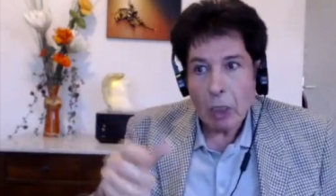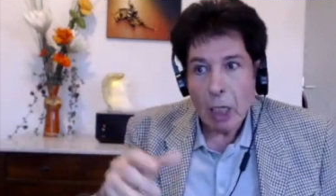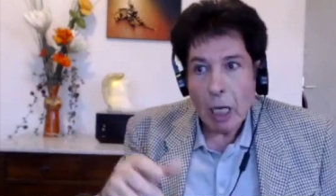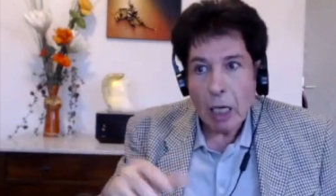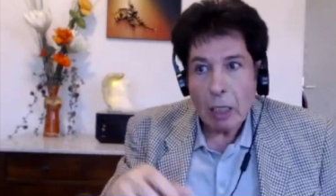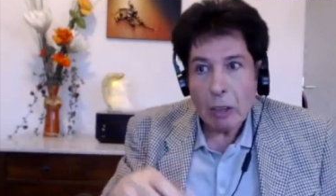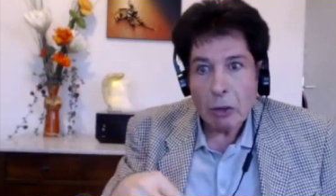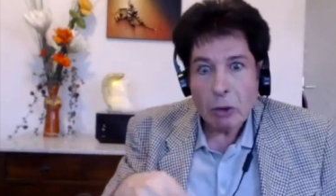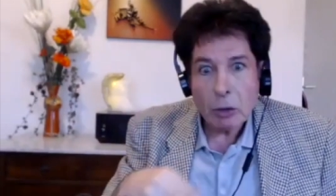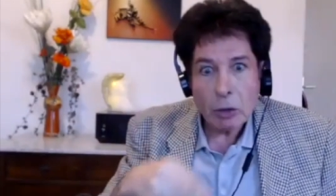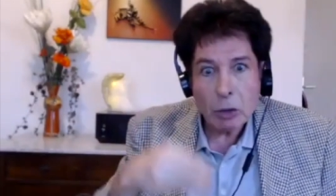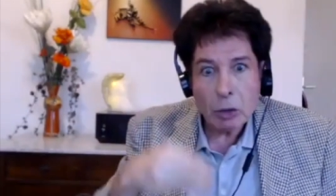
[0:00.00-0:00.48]

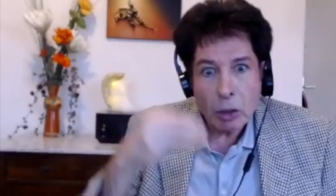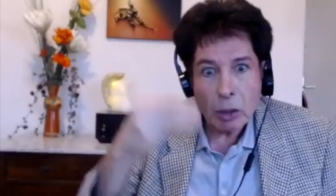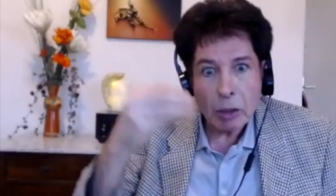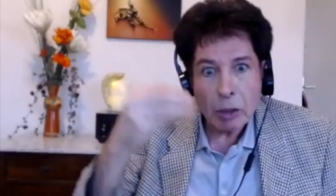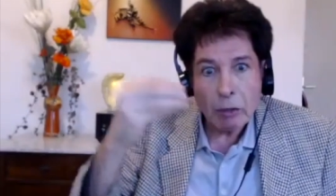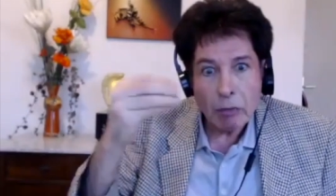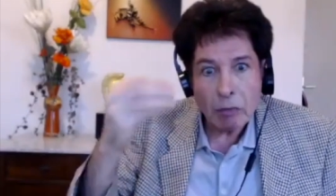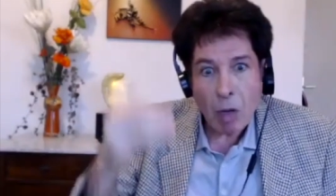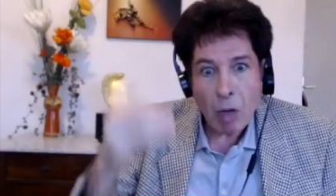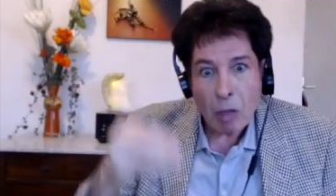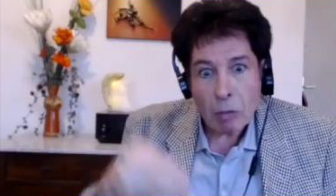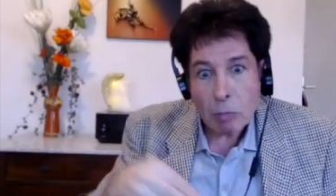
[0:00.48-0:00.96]

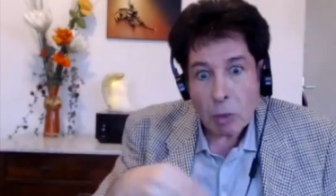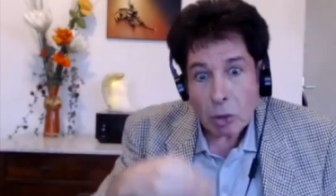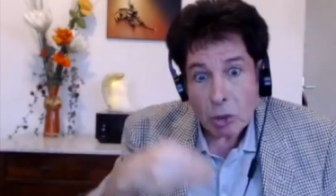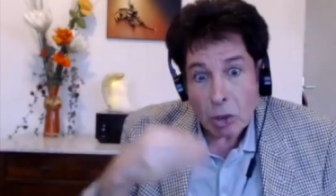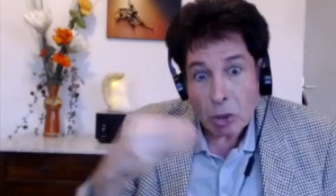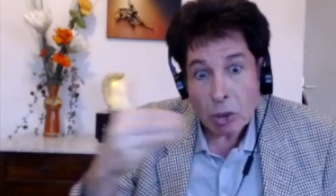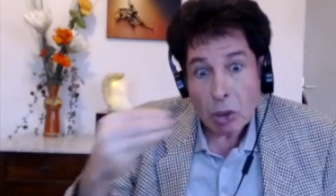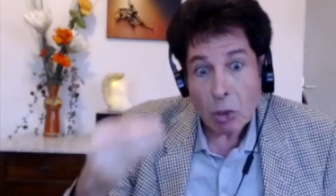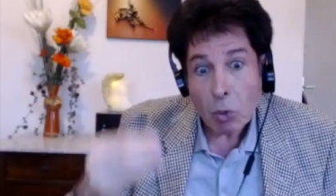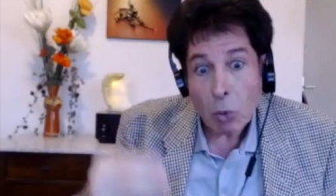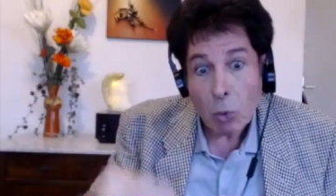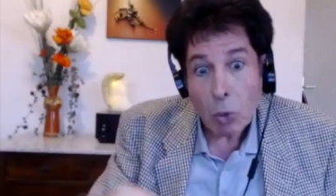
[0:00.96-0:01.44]
industry
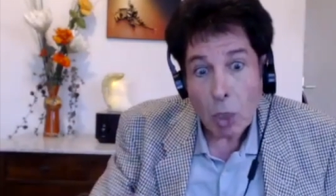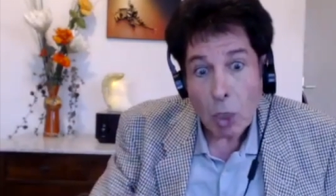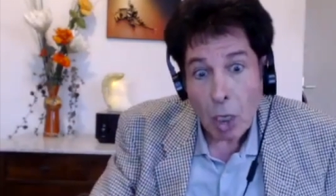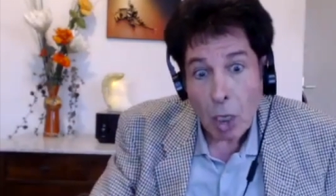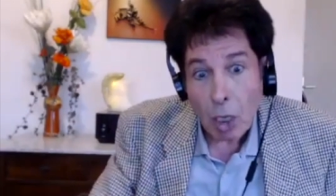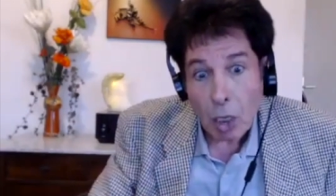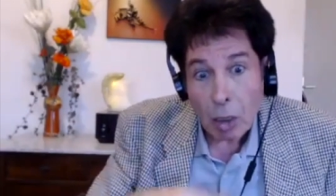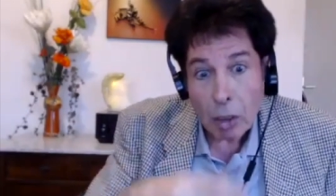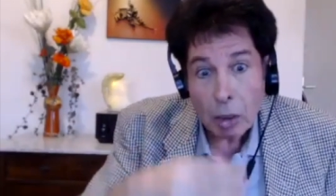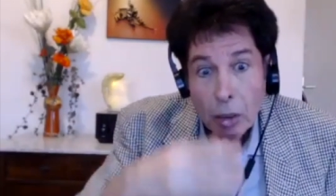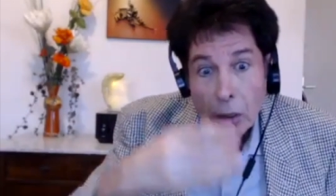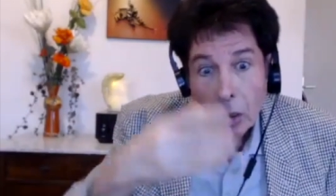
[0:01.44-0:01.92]
pharmaceutical
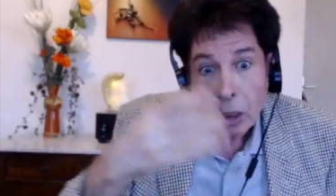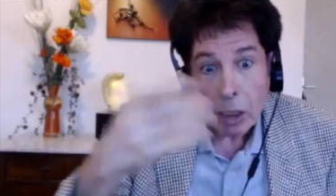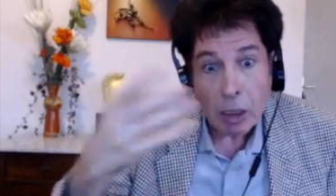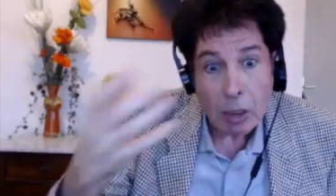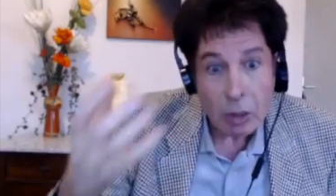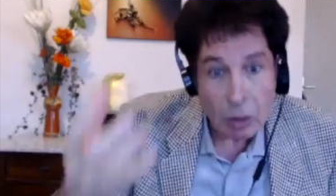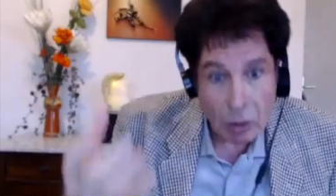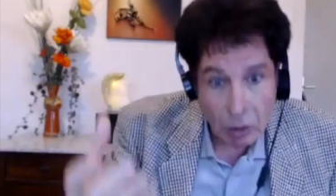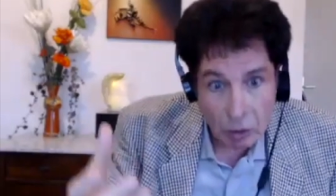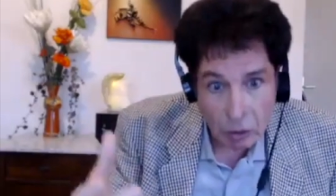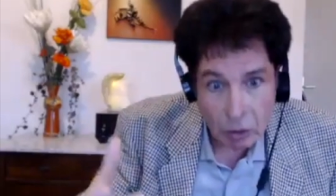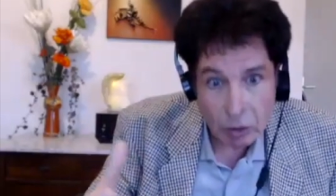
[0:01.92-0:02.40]

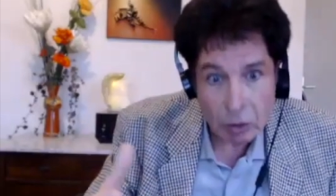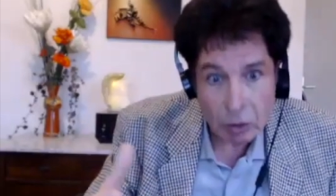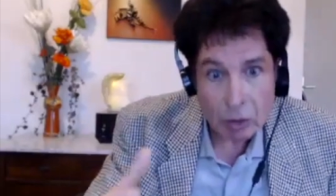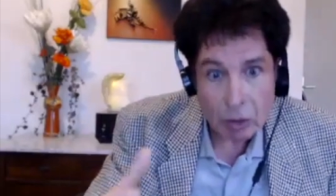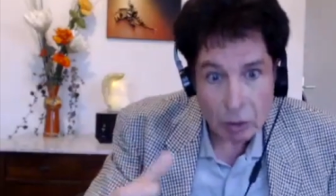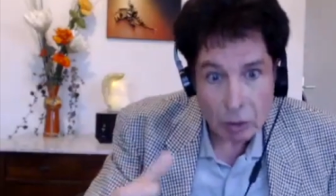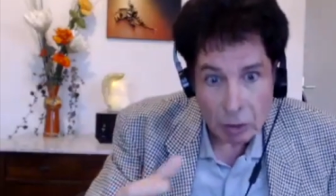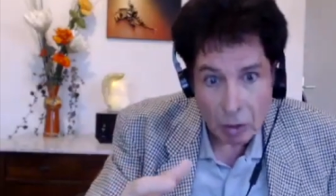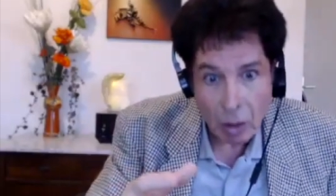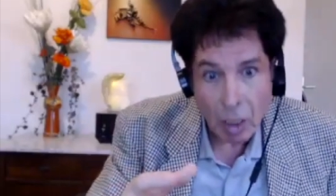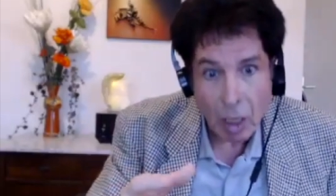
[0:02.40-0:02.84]
reasons.